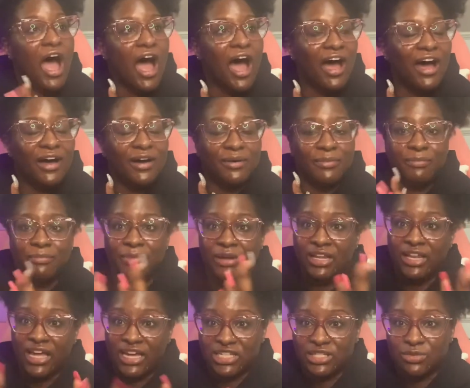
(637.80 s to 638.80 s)
But
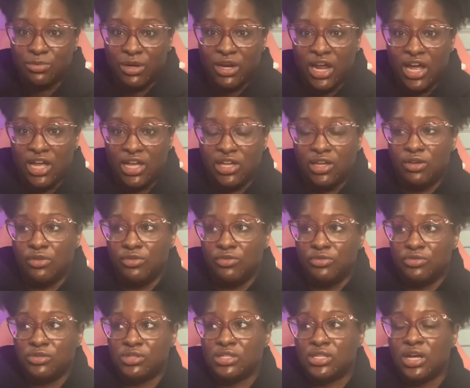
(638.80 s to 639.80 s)
that's what I
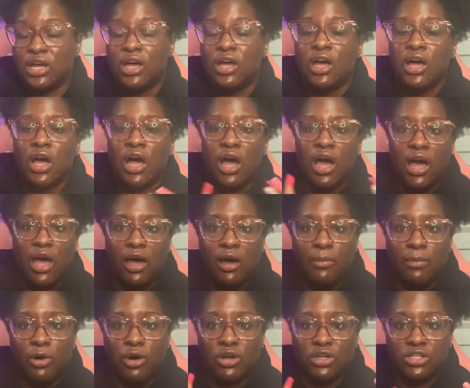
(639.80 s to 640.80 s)
used.
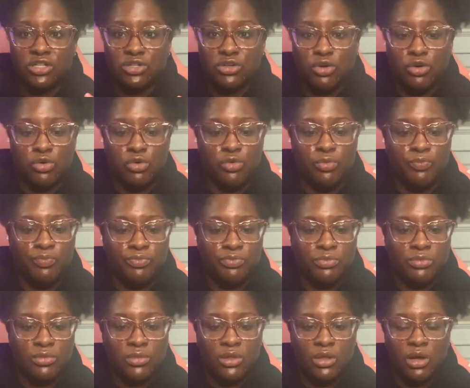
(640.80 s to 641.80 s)
Also,
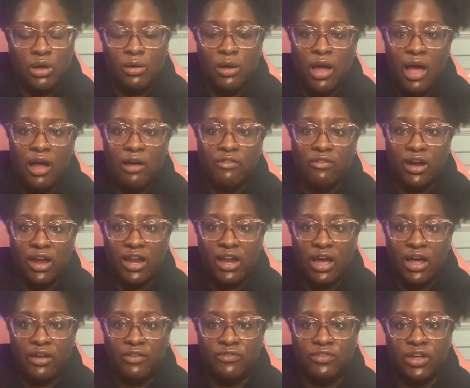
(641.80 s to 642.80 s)
I ran
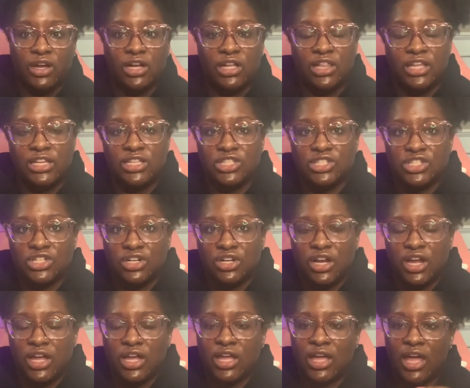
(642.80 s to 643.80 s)
out of the cleanser
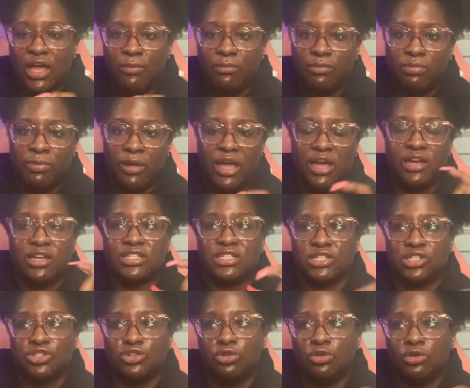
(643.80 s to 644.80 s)
that came packed, because
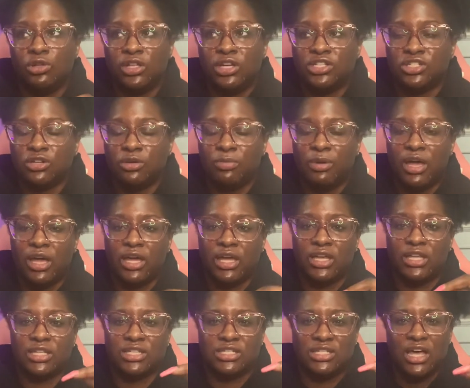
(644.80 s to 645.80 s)
it's two cleanser
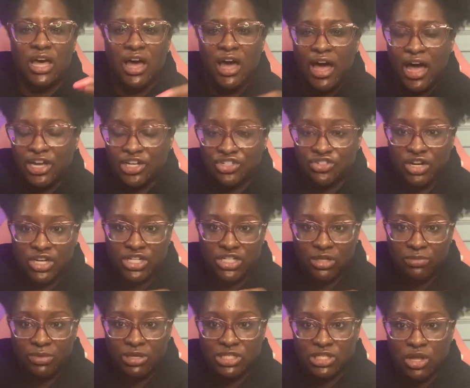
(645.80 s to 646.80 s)
packets. I stretched
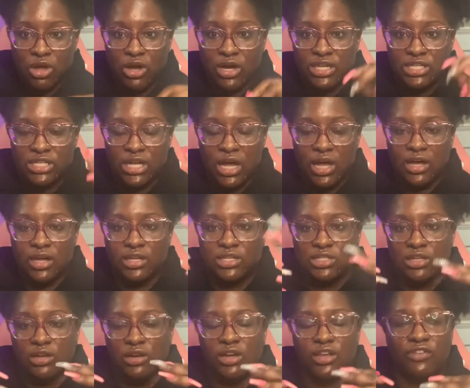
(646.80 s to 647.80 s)
them as
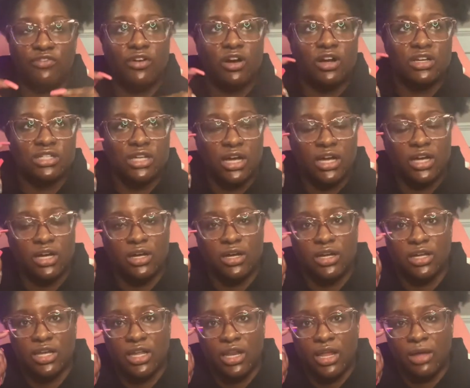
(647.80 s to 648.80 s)
far as I could,
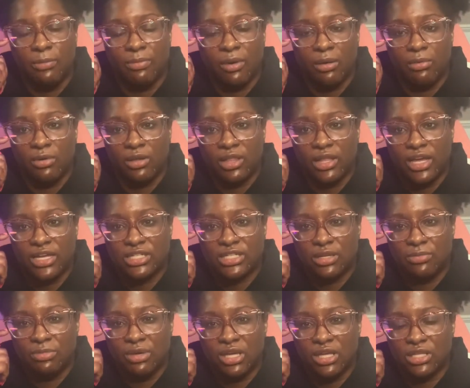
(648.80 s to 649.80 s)
and they probably
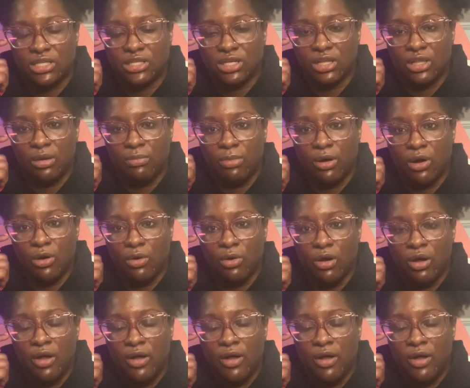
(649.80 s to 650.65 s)
lasted me until about